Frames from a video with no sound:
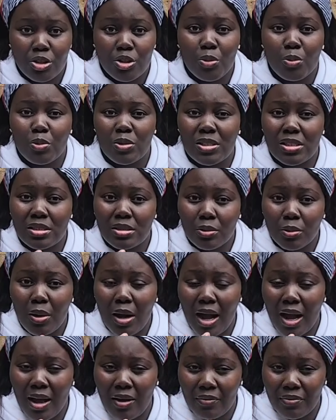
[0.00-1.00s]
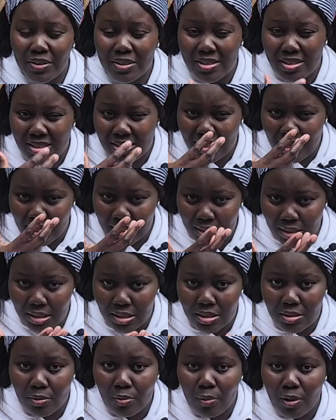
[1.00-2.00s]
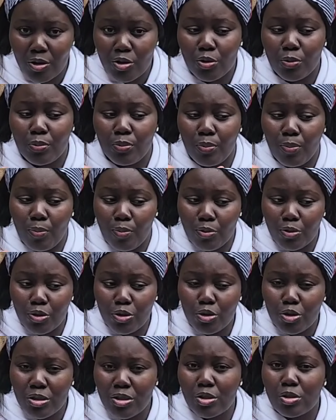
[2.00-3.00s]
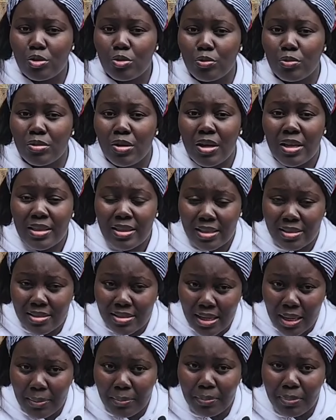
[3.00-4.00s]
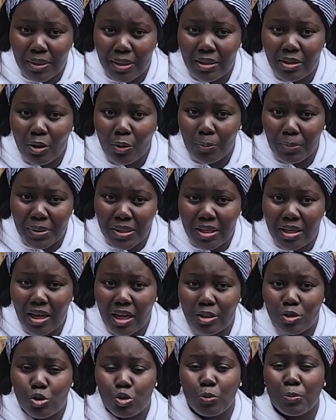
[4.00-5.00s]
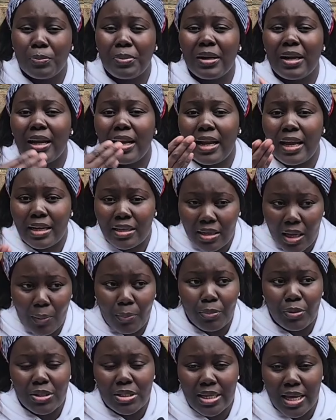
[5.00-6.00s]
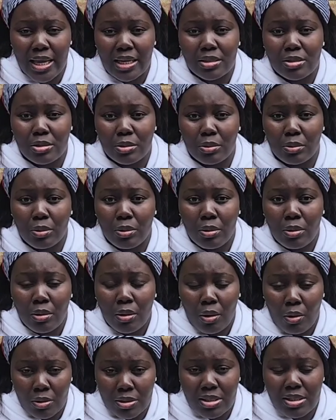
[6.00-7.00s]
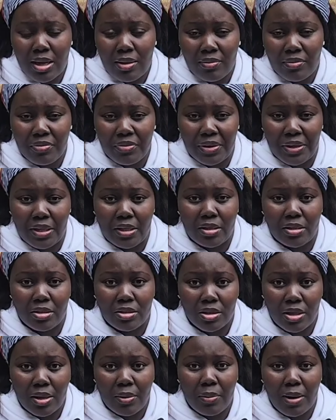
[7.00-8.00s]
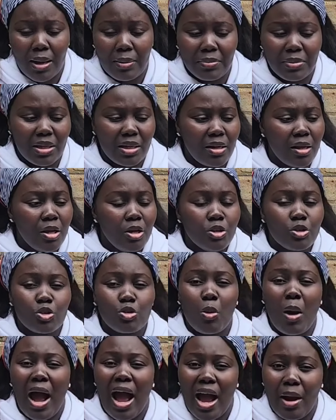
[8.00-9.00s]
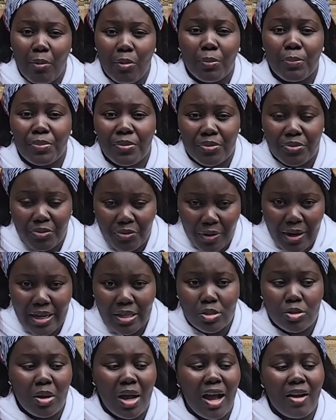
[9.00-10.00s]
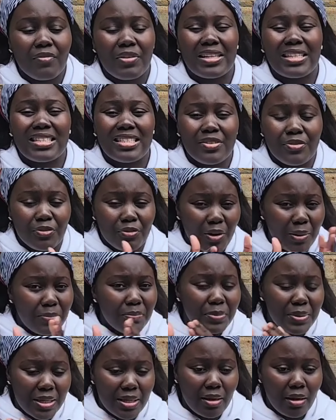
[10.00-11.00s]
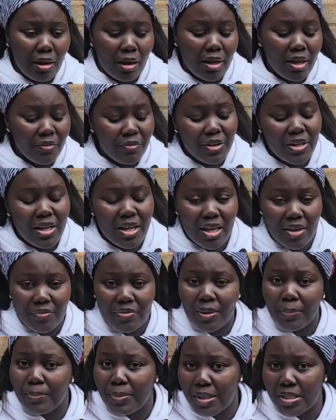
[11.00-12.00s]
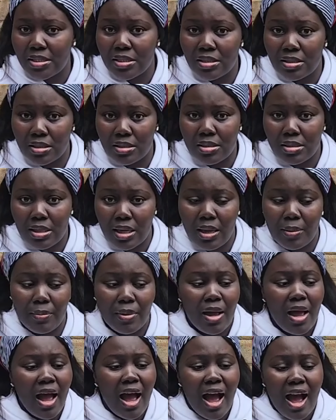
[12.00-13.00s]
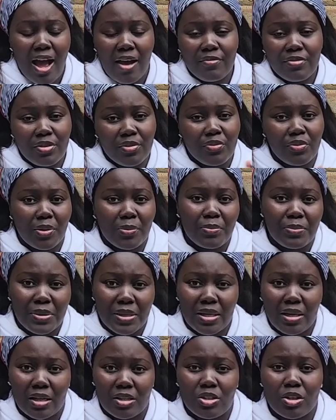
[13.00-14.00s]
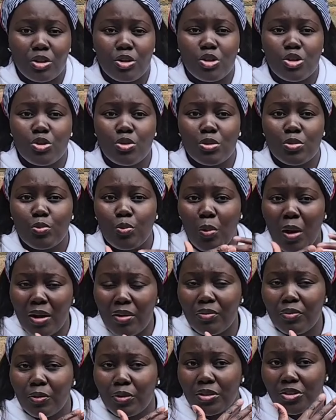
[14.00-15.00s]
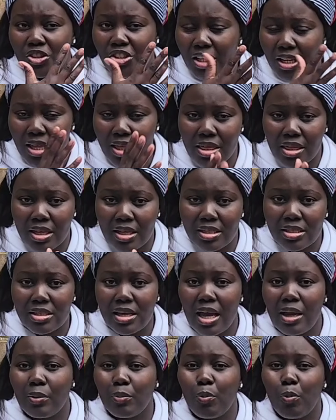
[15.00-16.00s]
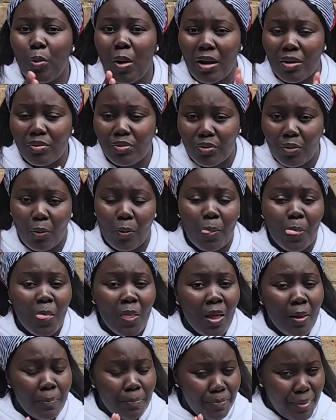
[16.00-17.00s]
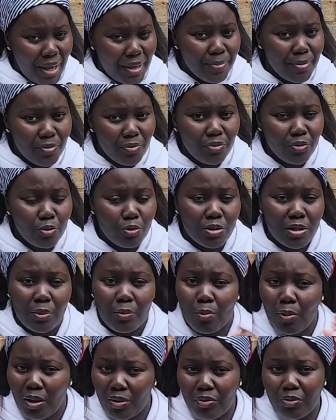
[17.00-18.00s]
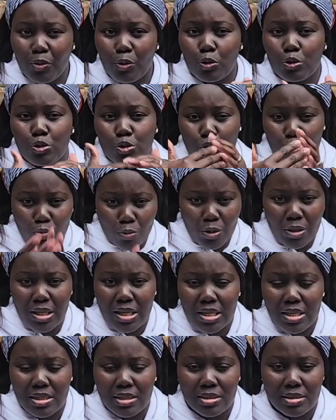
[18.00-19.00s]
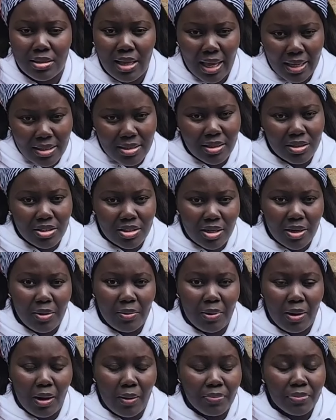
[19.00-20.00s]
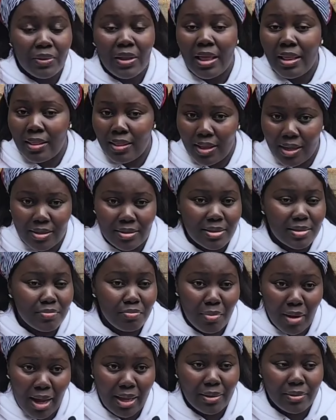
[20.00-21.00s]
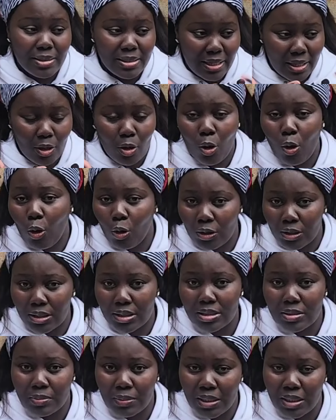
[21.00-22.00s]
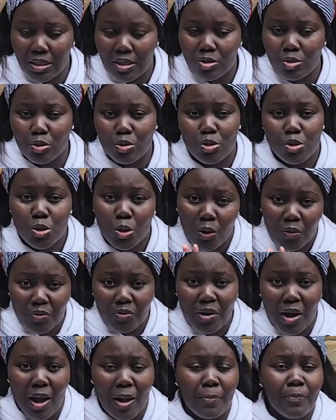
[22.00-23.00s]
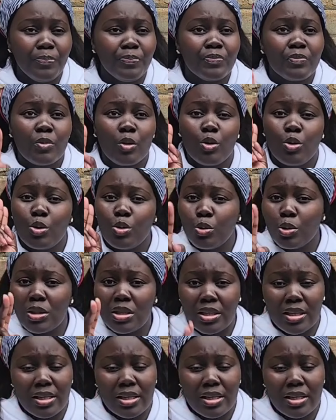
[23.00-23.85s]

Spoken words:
you will still have the scent when you use it to the same blender or beaker to blend a potato or something. You get what I mean? So I would prefer to have a different beaker. Even if the base is the same, have different beakers. So you use one for chili things and one for baby food and one for smoothies, etc. That is my take on this blender. So far, 2